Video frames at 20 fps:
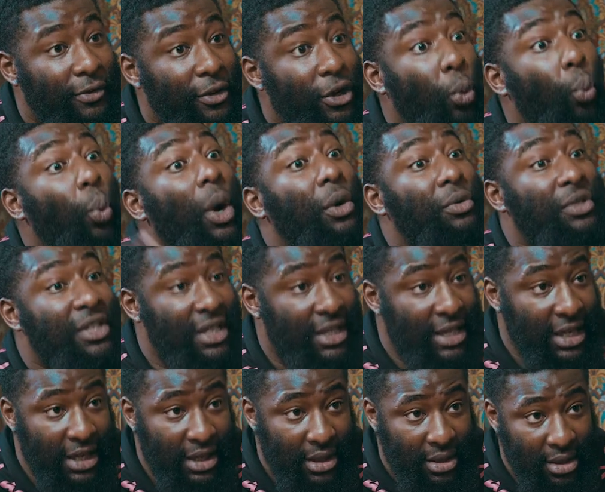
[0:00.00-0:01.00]
for the world to
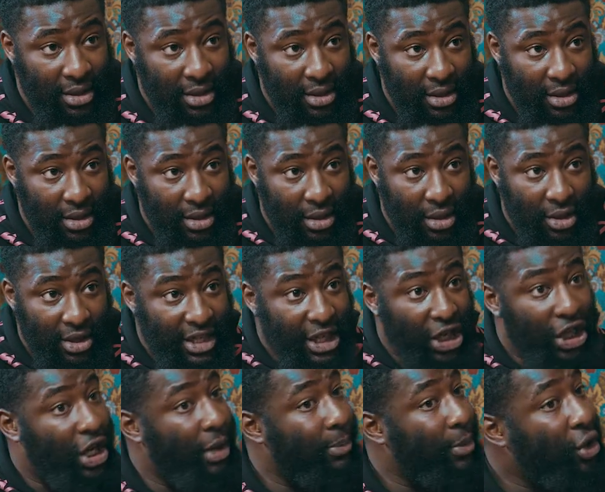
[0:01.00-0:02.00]
see. Because
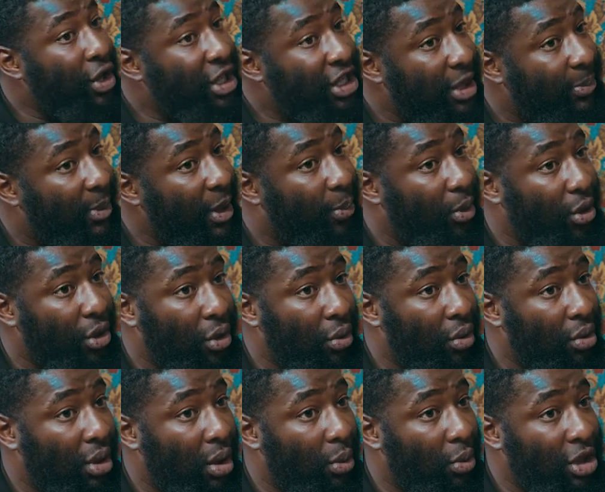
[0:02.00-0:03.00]
in the community, people
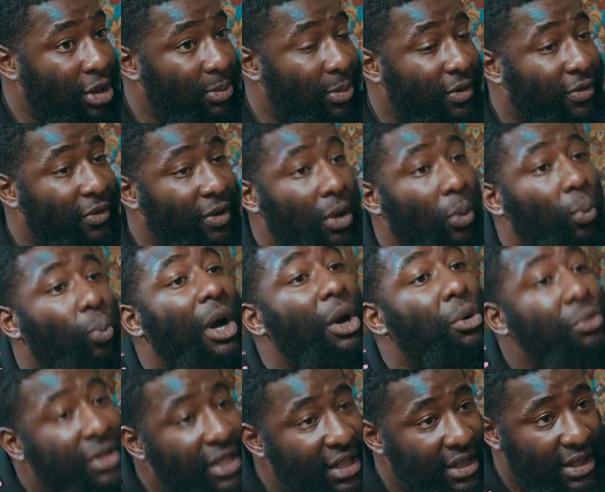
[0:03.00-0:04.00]
knew who I was, but for the
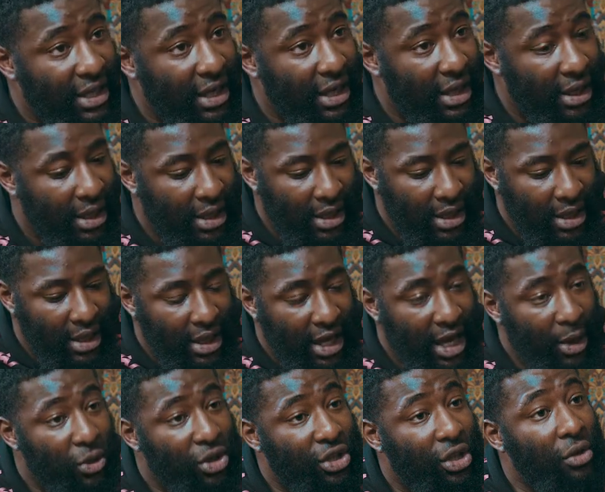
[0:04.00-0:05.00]
world to see, yeah.
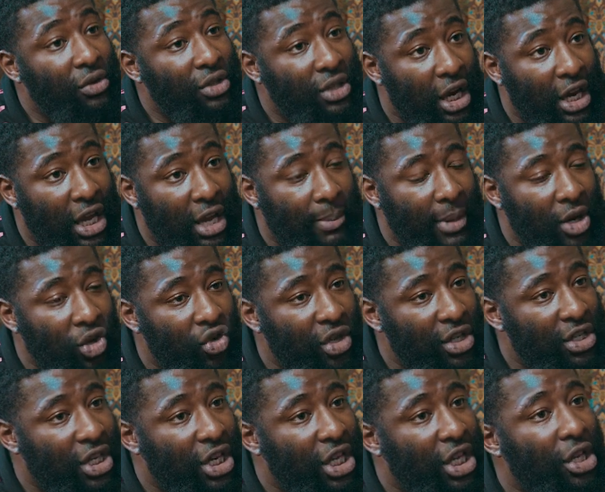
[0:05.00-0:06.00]
it was those
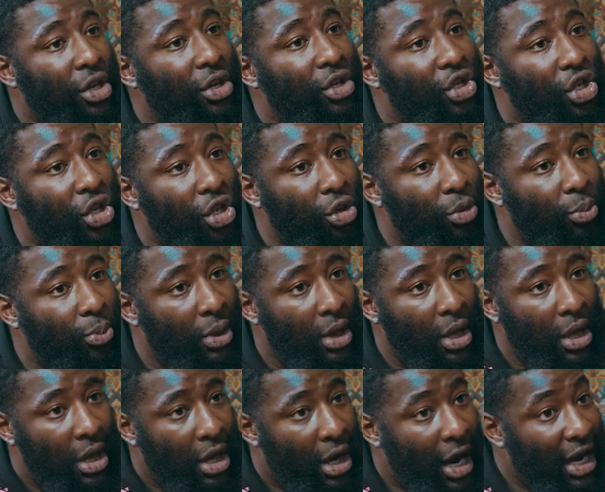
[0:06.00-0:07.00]
documentaries. So the YouTube
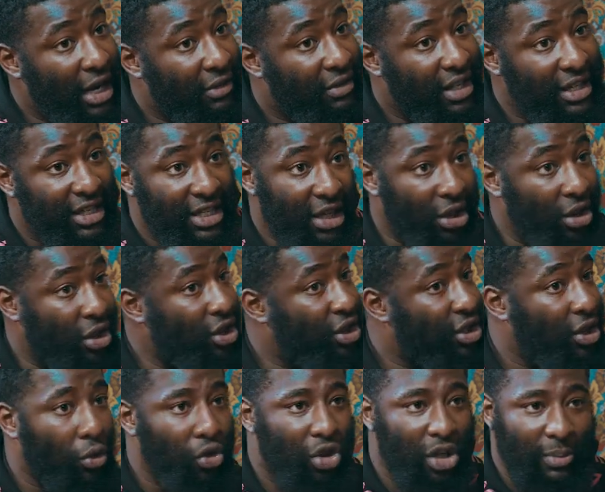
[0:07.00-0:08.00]
kind of continued, the
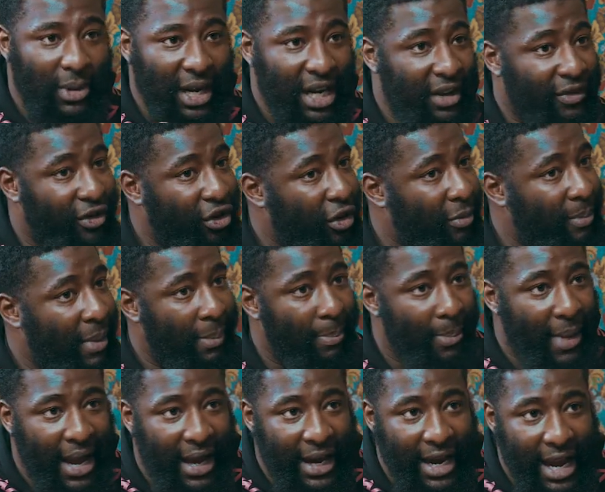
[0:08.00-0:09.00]
social media, if you
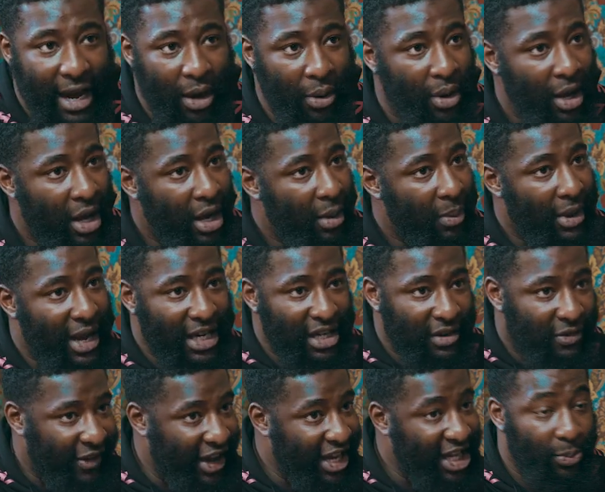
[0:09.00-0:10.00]
remember yeah. now, we had
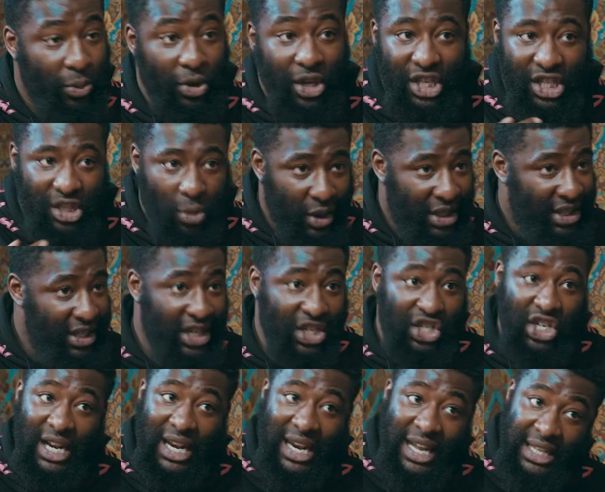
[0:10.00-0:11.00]
your Facebook, your um, Twitter,
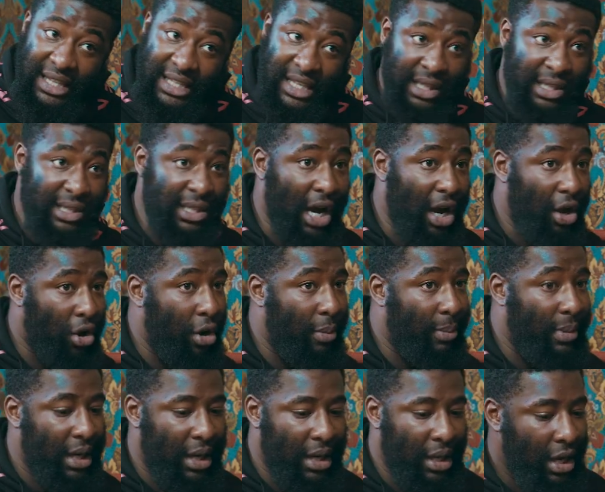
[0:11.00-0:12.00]
yeah. your LinkedIn start
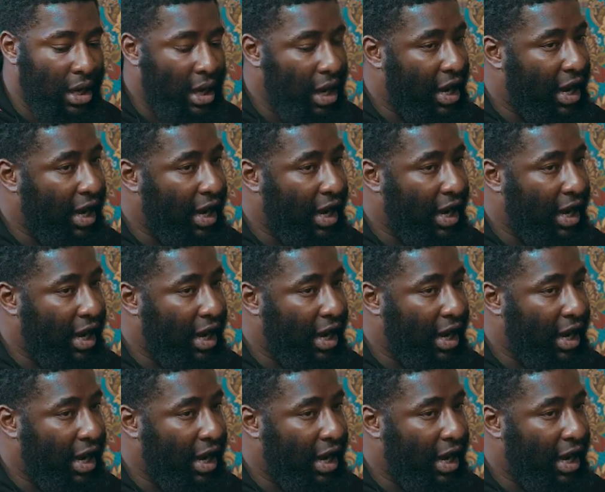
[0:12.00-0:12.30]
coming in.